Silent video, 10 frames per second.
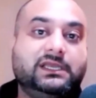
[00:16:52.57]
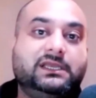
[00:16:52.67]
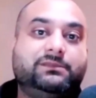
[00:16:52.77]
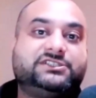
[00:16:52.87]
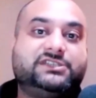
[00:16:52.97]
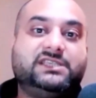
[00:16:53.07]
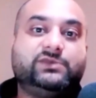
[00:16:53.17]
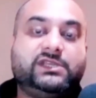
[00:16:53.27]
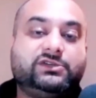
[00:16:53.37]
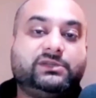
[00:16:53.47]
machines
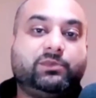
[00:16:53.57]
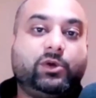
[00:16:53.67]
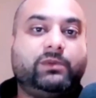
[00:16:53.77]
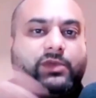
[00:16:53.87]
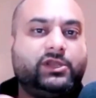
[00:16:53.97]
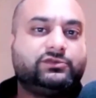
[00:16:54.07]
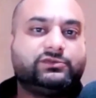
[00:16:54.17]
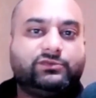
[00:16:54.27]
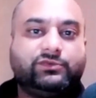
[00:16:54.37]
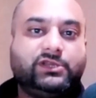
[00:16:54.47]
we need to deploy, but we need
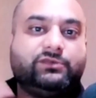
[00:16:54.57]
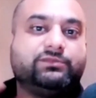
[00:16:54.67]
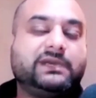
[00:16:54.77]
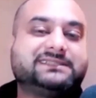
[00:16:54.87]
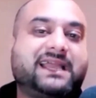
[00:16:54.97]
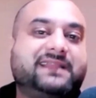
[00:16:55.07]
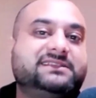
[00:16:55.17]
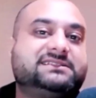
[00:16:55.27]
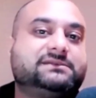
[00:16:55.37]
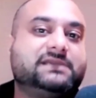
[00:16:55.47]
to assign
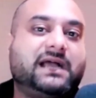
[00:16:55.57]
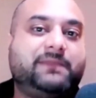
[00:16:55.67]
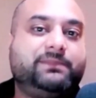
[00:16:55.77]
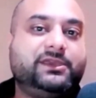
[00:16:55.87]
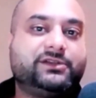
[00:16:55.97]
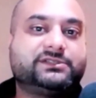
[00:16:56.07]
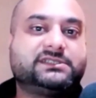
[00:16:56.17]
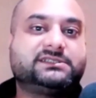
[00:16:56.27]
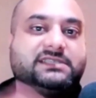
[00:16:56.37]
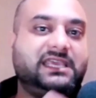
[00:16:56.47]
these IP
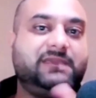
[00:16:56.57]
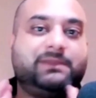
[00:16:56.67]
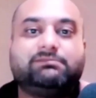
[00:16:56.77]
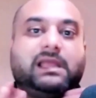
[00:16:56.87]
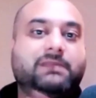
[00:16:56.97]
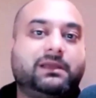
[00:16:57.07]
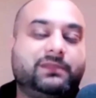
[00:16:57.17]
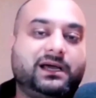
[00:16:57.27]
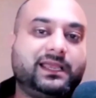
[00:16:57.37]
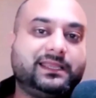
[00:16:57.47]
addresses scheme and blah, blah,
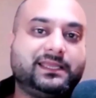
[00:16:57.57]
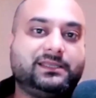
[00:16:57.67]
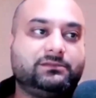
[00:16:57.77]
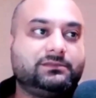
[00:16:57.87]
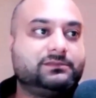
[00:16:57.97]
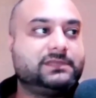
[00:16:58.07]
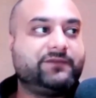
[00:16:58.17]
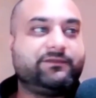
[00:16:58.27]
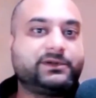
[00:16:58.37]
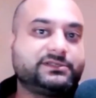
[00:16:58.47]
blah. And then
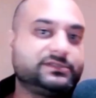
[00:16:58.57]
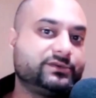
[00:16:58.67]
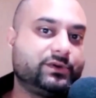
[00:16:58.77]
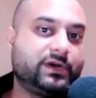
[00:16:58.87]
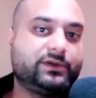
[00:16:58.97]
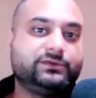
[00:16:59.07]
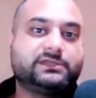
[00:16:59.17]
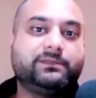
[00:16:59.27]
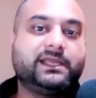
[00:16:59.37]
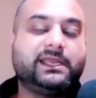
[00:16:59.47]
if a person don't know how to do
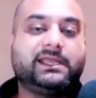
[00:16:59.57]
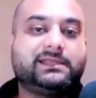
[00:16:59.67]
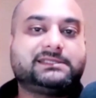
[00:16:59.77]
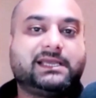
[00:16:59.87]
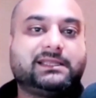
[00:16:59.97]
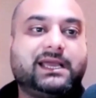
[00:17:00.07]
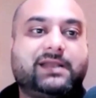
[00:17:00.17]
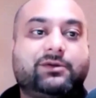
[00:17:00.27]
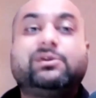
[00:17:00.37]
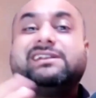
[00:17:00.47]
subnetting and things like
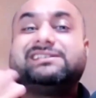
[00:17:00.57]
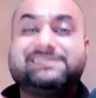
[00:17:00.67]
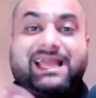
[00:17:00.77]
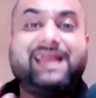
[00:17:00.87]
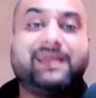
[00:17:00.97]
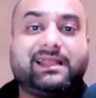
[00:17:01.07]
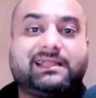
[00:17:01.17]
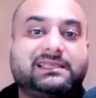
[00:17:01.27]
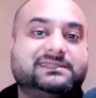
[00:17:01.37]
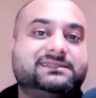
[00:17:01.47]
that, or don't understand that
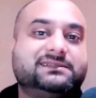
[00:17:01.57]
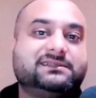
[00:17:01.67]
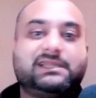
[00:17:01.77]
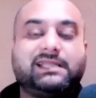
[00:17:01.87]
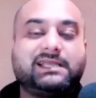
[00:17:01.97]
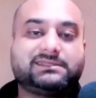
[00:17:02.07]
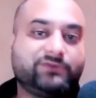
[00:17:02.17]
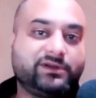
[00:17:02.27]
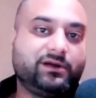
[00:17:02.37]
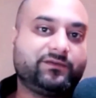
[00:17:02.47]
at least, then that's
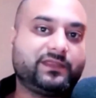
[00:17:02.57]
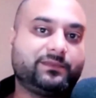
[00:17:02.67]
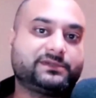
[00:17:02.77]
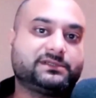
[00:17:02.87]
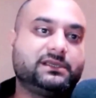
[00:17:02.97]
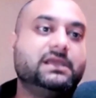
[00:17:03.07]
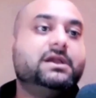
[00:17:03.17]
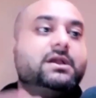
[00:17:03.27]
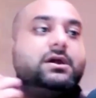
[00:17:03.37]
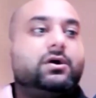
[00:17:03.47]
very hard for that person.
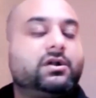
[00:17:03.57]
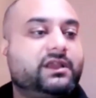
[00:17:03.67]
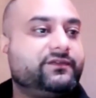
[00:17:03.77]
Or if